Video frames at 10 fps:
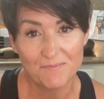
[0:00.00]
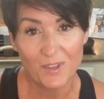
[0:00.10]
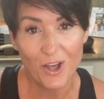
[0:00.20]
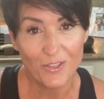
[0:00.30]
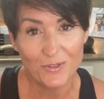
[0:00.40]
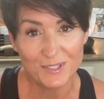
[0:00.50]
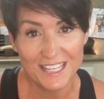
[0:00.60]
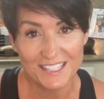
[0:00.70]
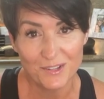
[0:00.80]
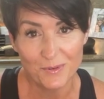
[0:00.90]
All those
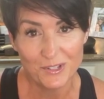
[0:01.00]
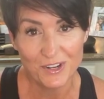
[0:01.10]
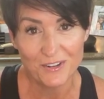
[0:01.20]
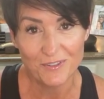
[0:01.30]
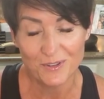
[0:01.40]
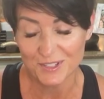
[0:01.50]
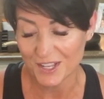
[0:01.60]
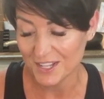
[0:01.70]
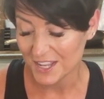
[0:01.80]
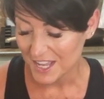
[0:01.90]
things are what we try to focus
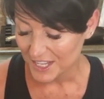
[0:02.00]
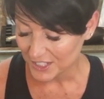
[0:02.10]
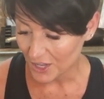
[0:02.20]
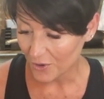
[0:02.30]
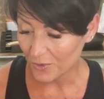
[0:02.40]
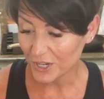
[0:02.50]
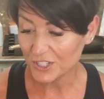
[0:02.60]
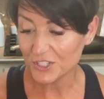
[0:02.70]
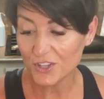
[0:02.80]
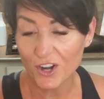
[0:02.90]
on. So we're gonna
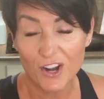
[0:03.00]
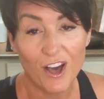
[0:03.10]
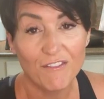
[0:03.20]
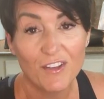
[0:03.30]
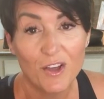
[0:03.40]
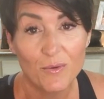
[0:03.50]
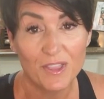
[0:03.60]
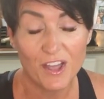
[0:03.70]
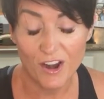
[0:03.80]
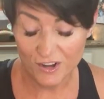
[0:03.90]
start off
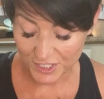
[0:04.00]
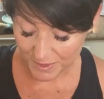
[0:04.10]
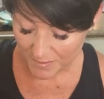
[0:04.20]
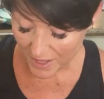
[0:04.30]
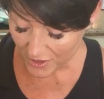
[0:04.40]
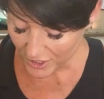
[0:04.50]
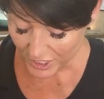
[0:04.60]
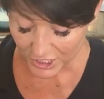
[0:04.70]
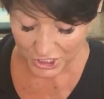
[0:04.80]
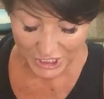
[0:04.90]
with our
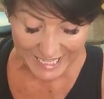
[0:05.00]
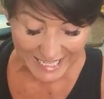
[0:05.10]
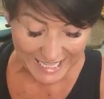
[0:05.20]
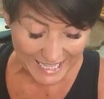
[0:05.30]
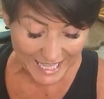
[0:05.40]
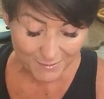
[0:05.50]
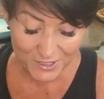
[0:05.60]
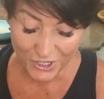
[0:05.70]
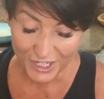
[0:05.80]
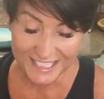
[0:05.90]
smothered chicken. I'm
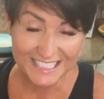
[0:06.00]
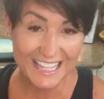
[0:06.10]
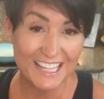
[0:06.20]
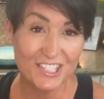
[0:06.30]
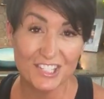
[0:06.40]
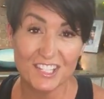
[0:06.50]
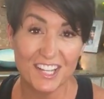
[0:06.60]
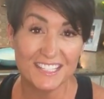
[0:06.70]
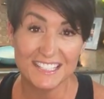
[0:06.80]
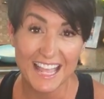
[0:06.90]
sorry, does that just
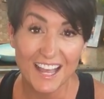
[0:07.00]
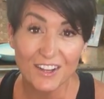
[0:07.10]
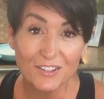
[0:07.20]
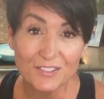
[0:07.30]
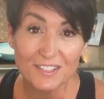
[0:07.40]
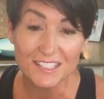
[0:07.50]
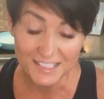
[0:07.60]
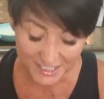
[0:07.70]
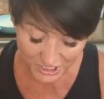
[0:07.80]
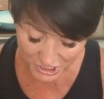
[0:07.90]
not sound
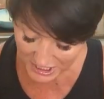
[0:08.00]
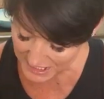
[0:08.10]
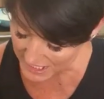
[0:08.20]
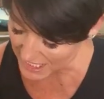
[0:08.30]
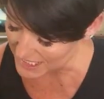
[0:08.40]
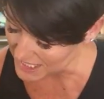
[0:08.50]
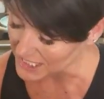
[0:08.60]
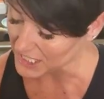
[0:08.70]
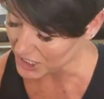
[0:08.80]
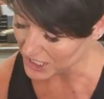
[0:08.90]
delicious? It's
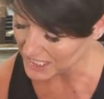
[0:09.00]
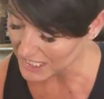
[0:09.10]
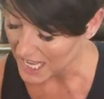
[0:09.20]
delicious.